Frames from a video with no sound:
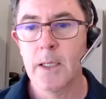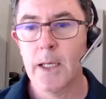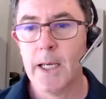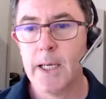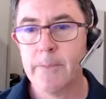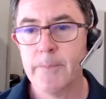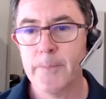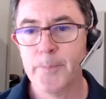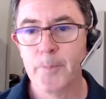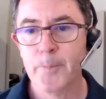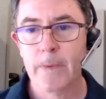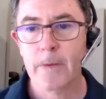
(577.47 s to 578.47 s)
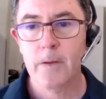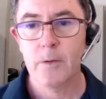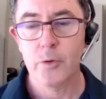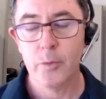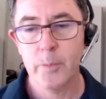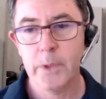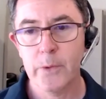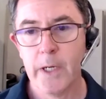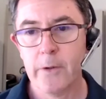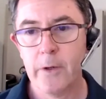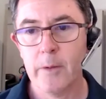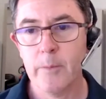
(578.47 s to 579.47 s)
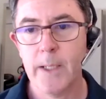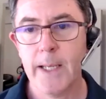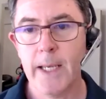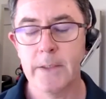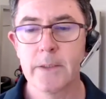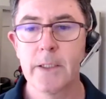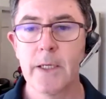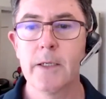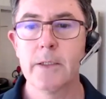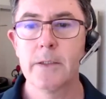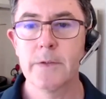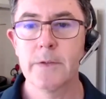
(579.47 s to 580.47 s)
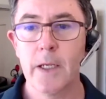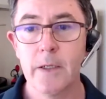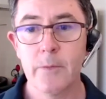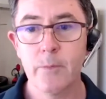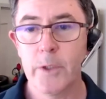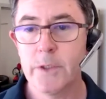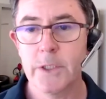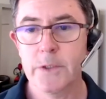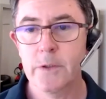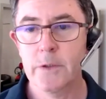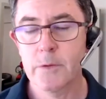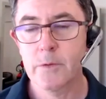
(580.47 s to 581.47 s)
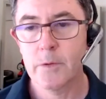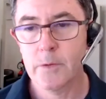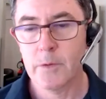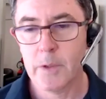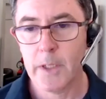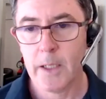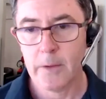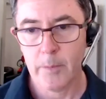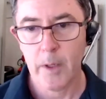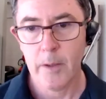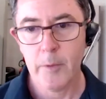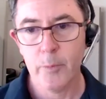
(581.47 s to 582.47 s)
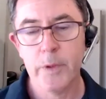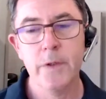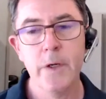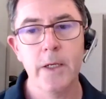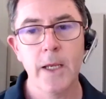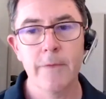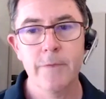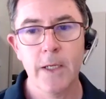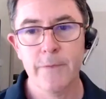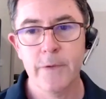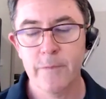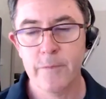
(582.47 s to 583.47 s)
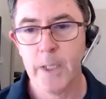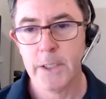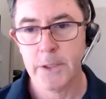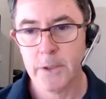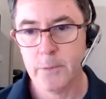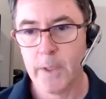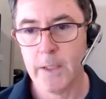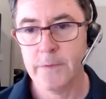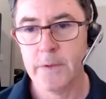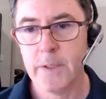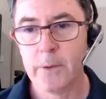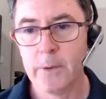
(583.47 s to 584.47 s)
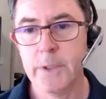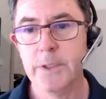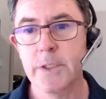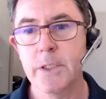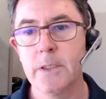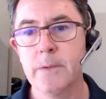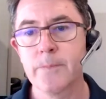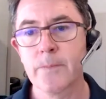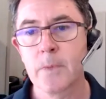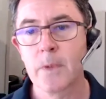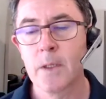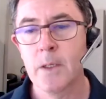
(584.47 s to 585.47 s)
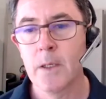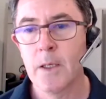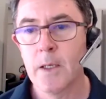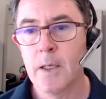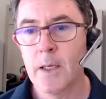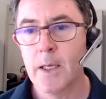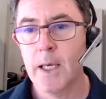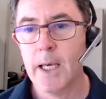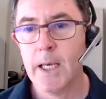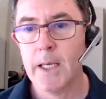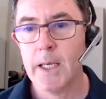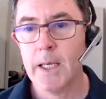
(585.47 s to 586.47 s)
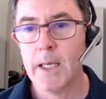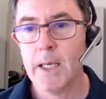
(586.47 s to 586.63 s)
or build our own plant. And we just, at the moment, we don't have enough information to answer that question. Have